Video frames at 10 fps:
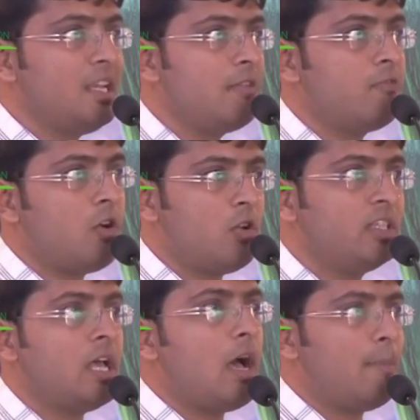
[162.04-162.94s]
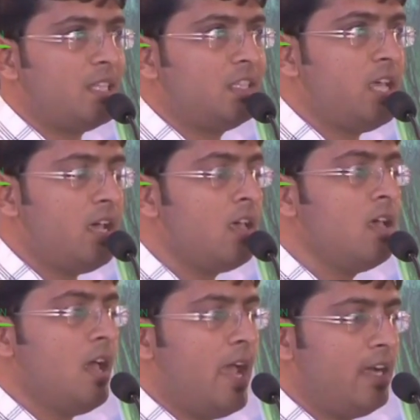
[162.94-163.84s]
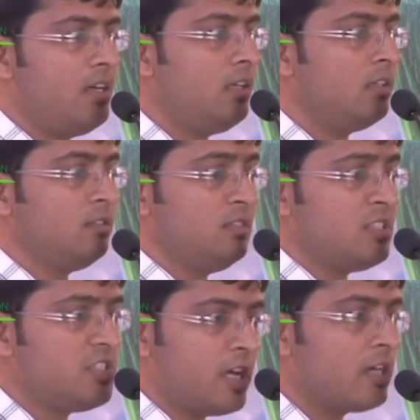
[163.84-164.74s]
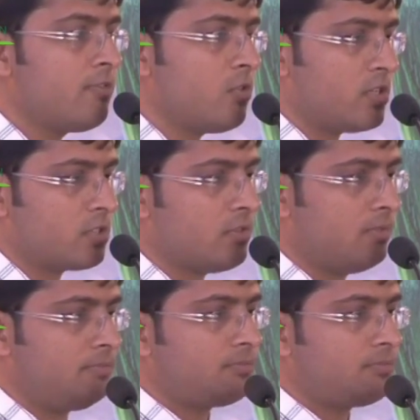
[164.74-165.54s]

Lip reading: mainly following the apathya and junk foods.